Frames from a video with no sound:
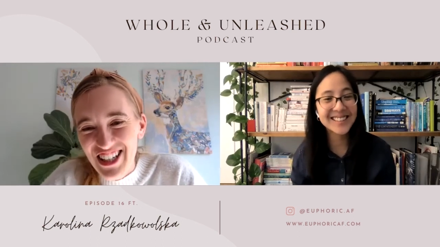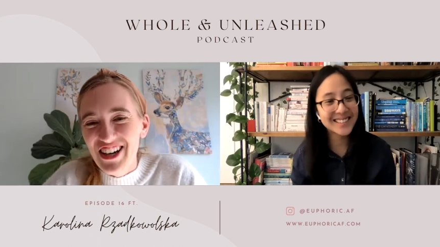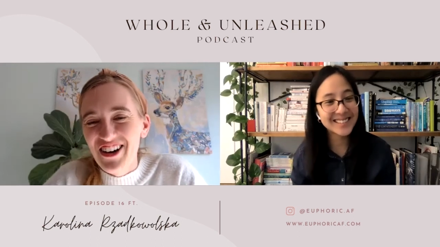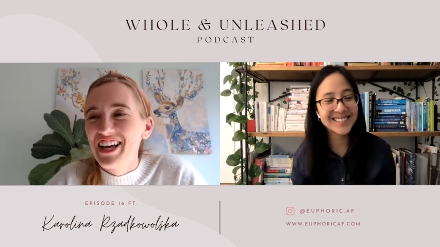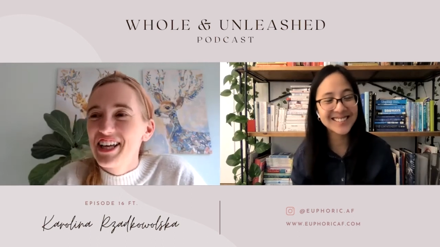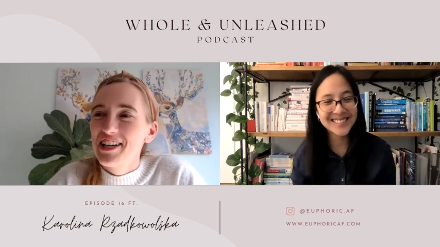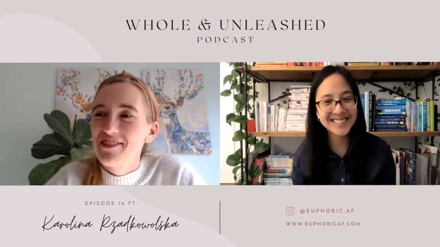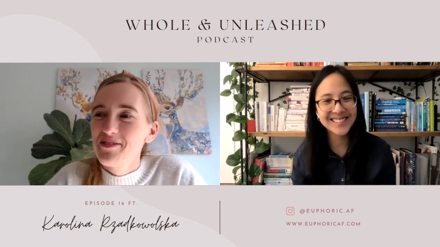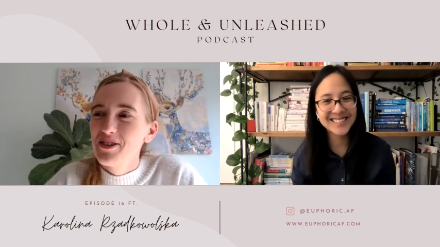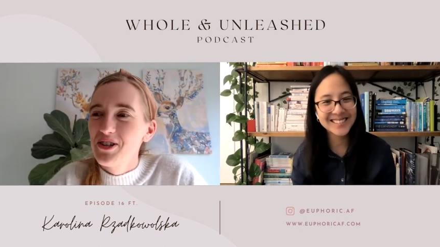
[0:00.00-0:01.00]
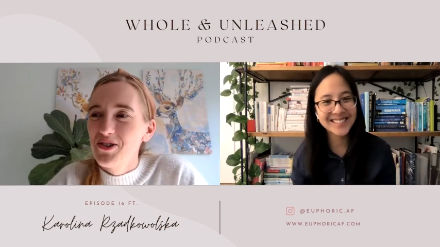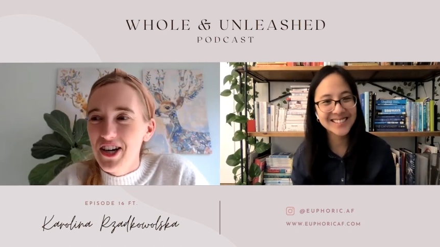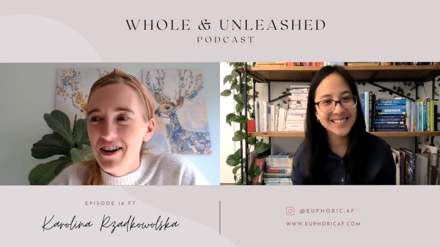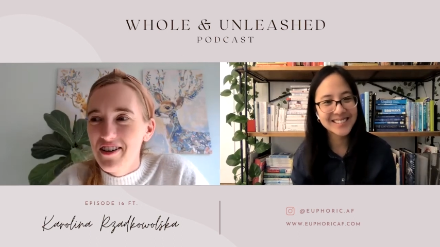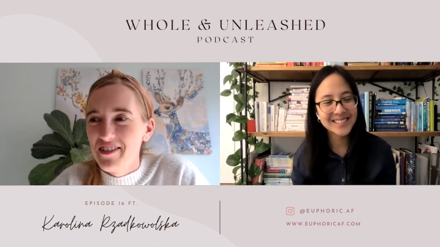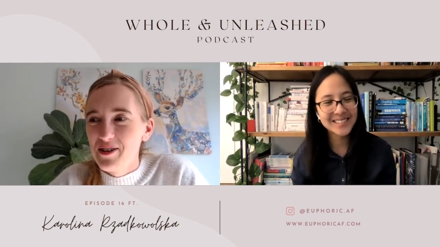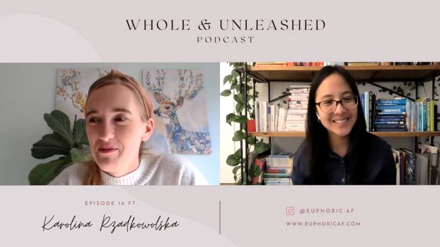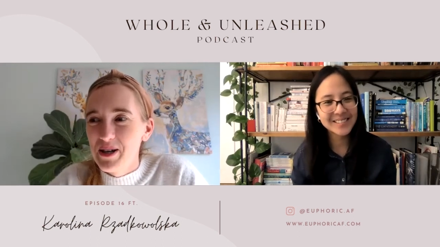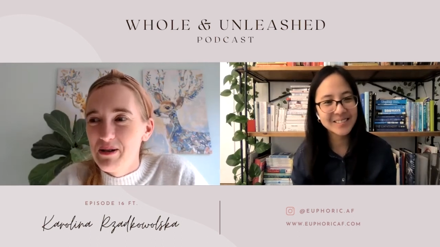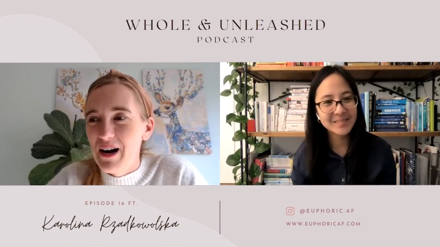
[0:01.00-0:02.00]
Speaker 1: you know, like even when you shared a little
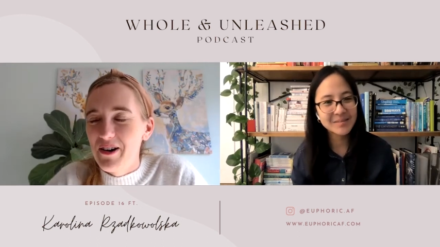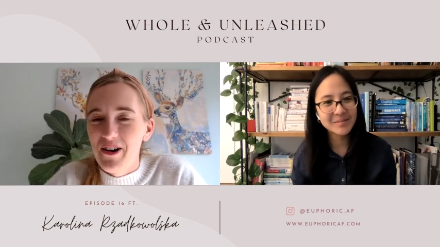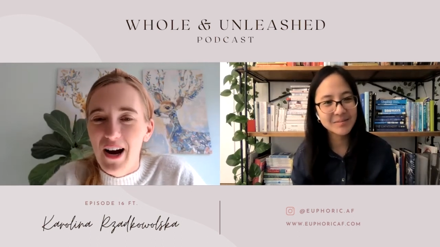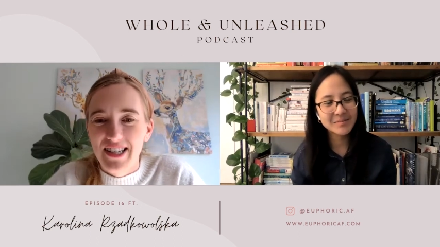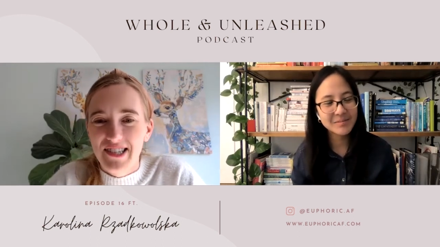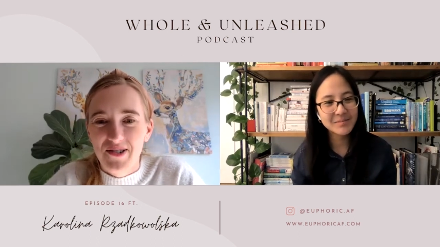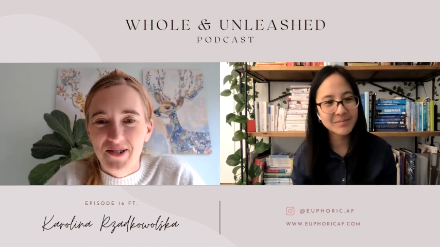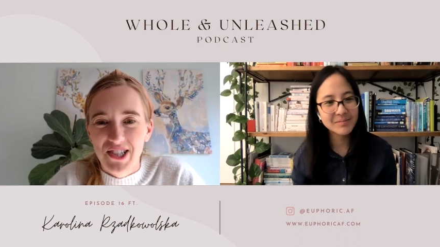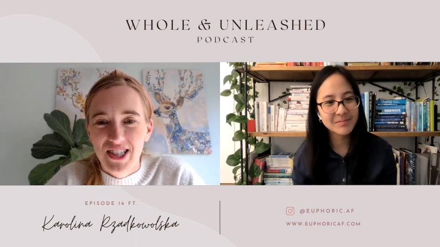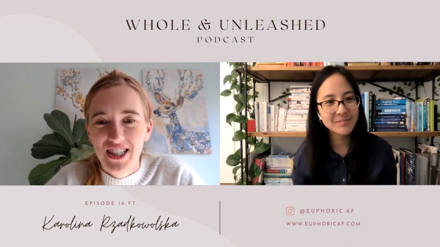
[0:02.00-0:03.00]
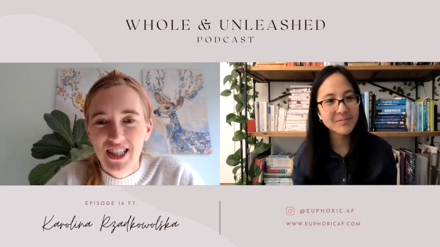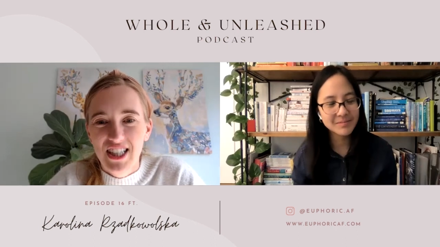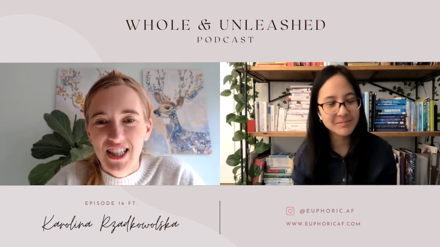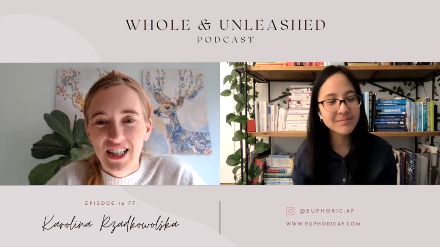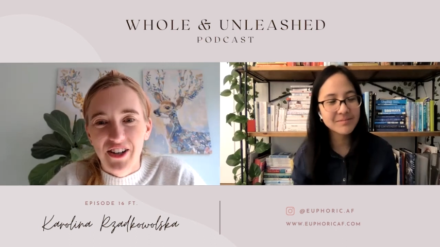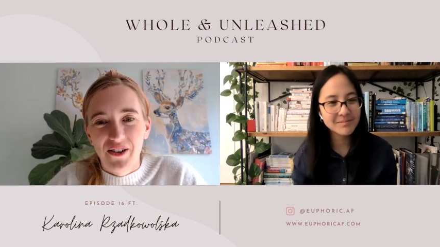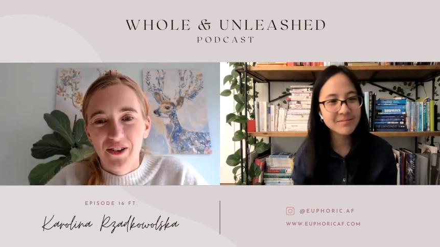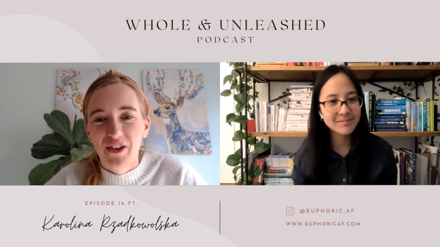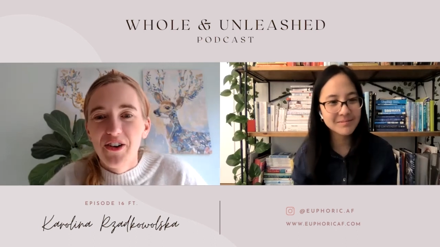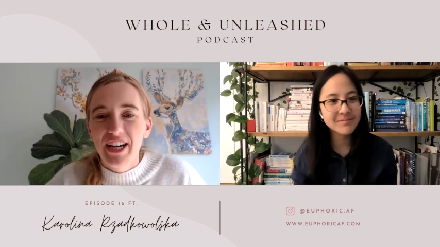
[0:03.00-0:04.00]
bit about your high school, you know,
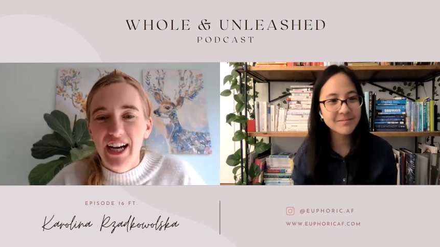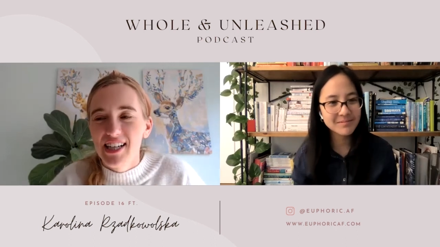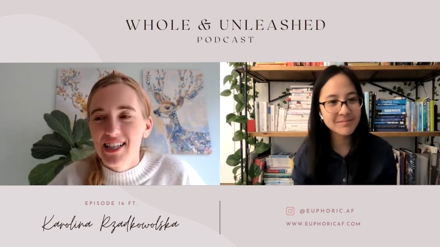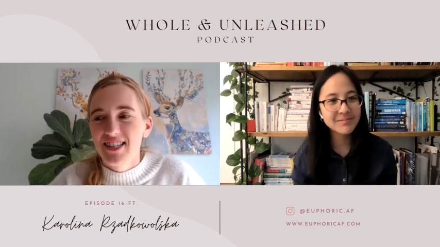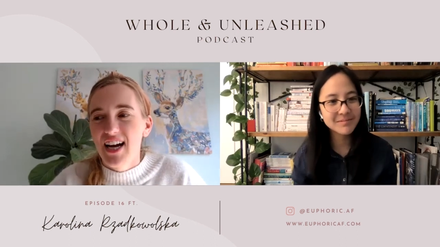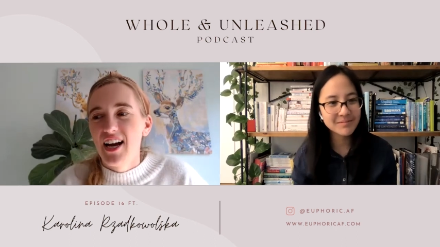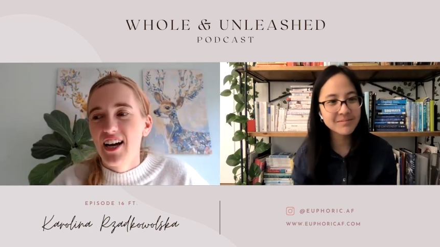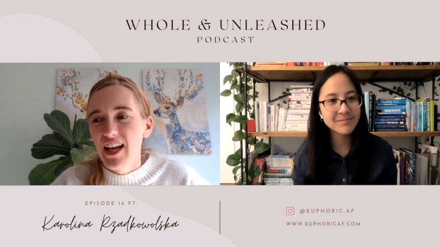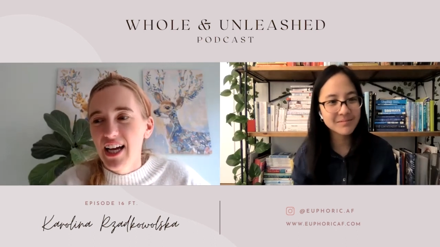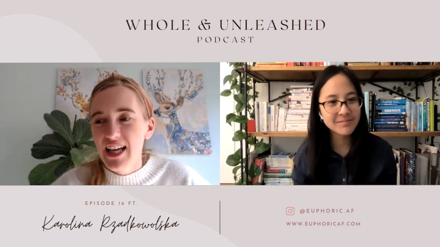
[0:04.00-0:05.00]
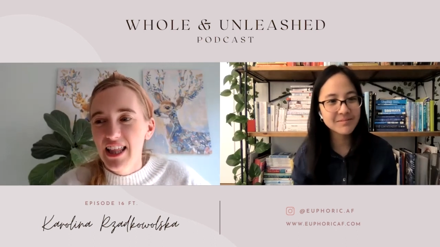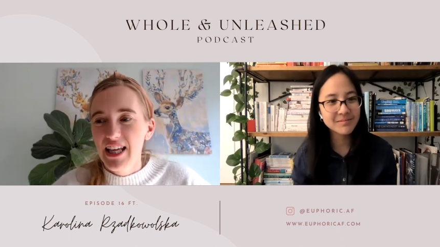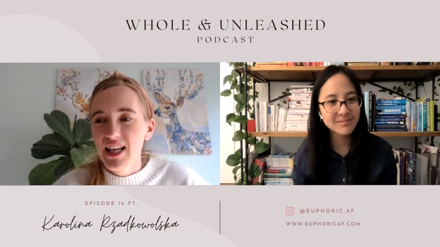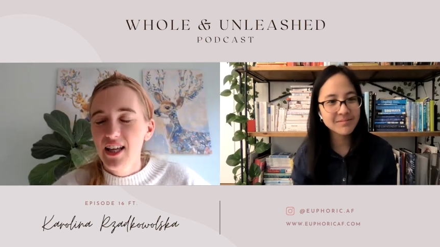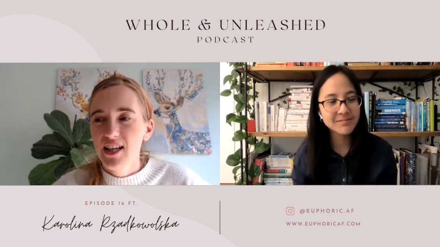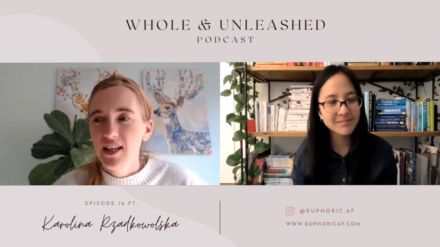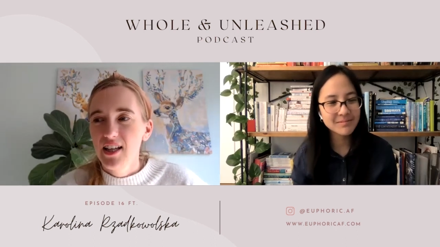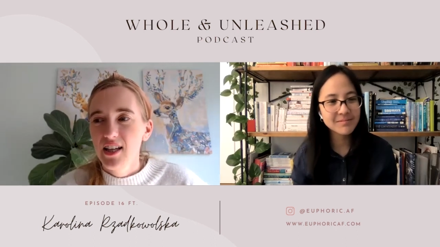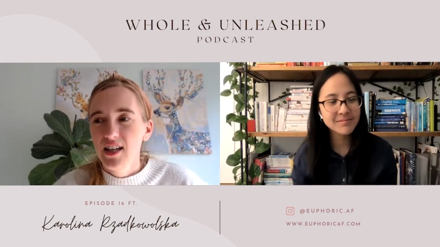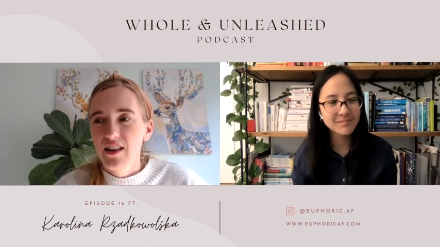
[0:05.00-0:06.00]
learning kind of style, like I think
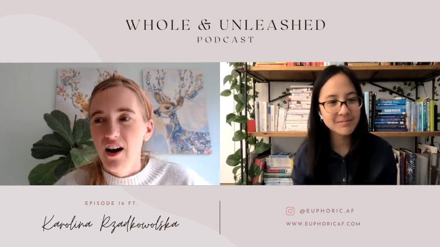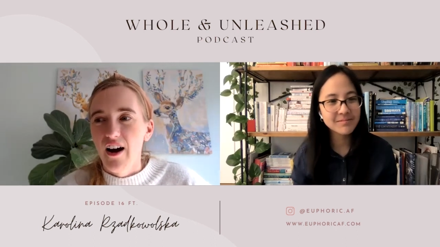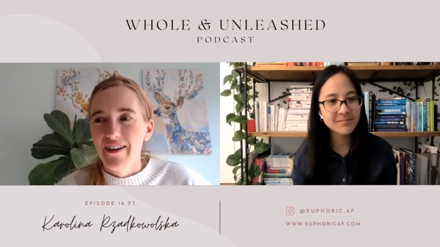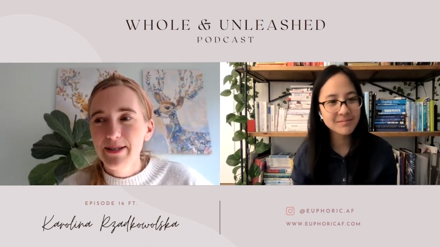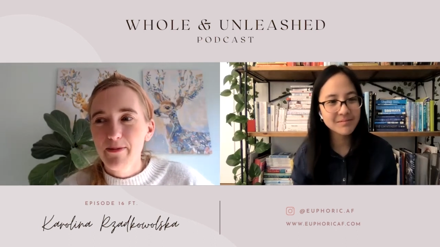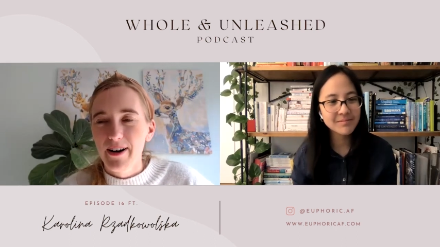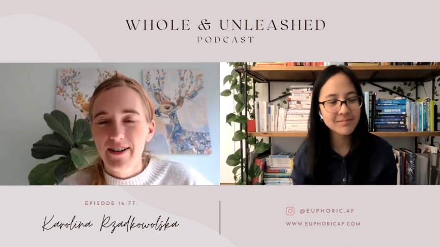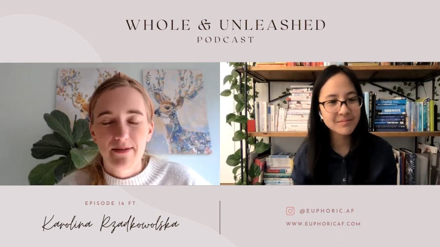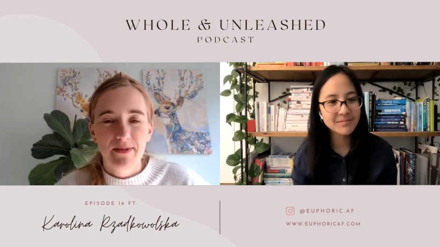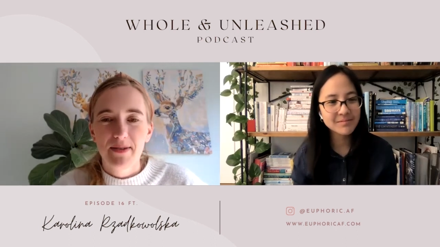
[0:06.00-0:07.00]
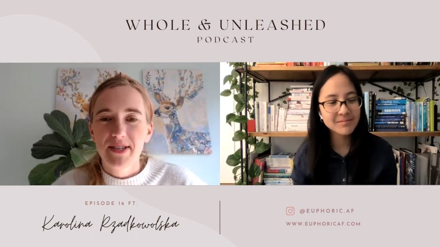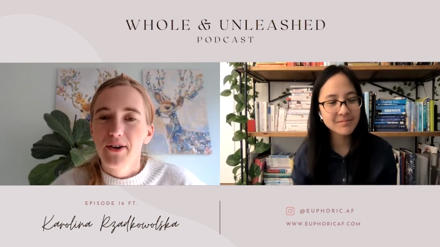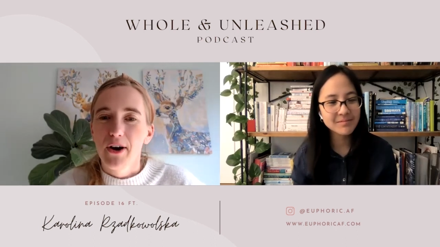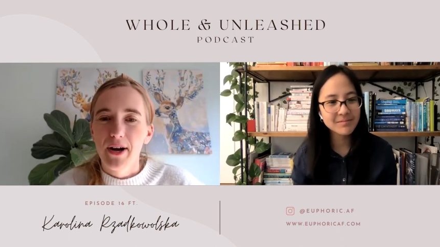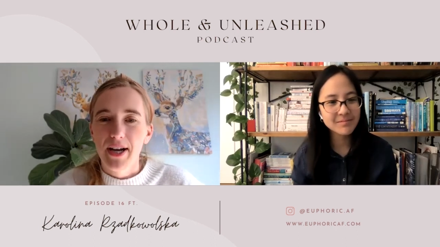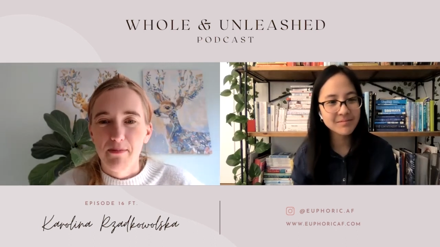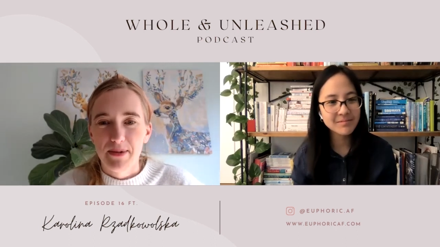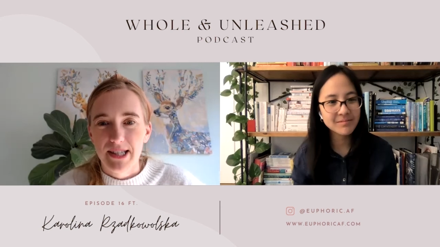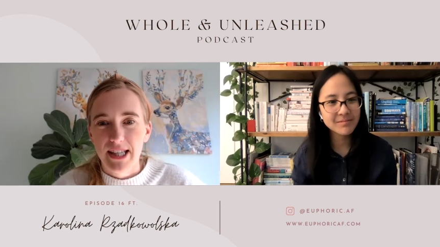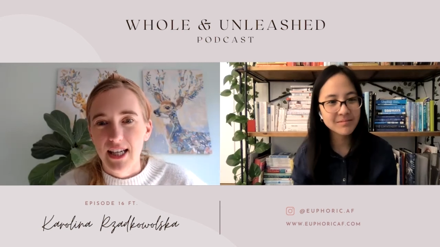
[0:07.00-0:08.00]
the hardest part sometimes of growing up
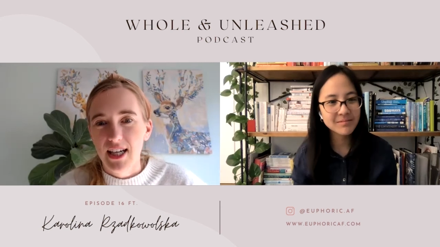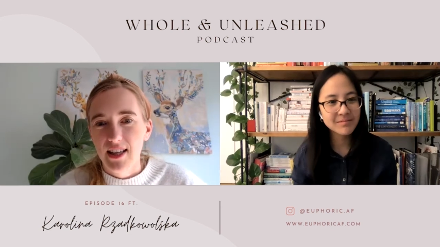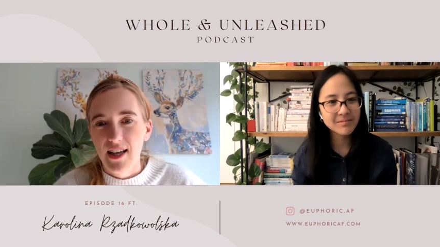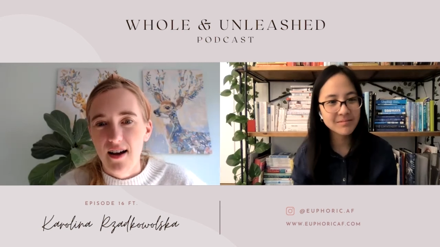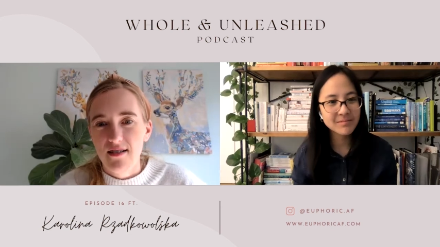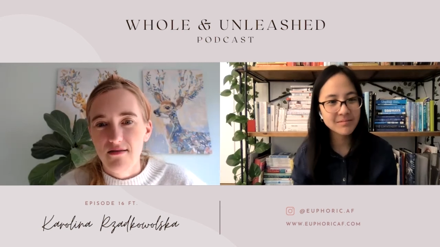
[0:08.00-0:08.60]
is thinking that